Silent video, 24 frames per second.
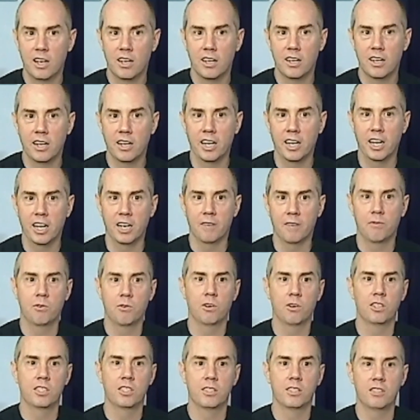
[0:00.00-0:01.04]
And of course,
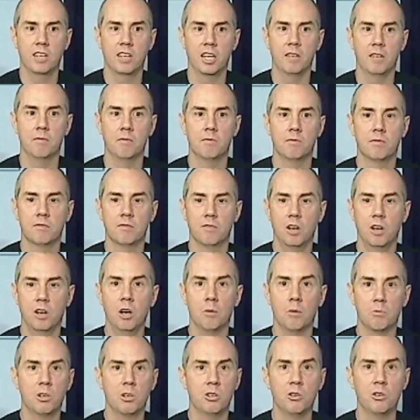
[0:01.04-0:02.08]
she said, oh,
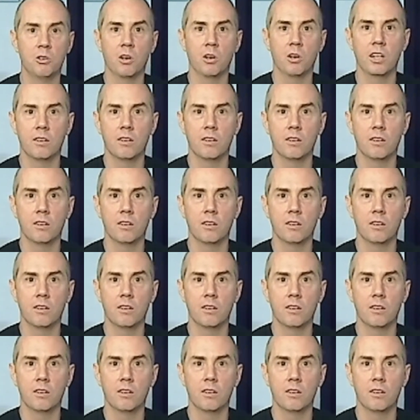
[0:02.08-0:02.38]
you're doing it,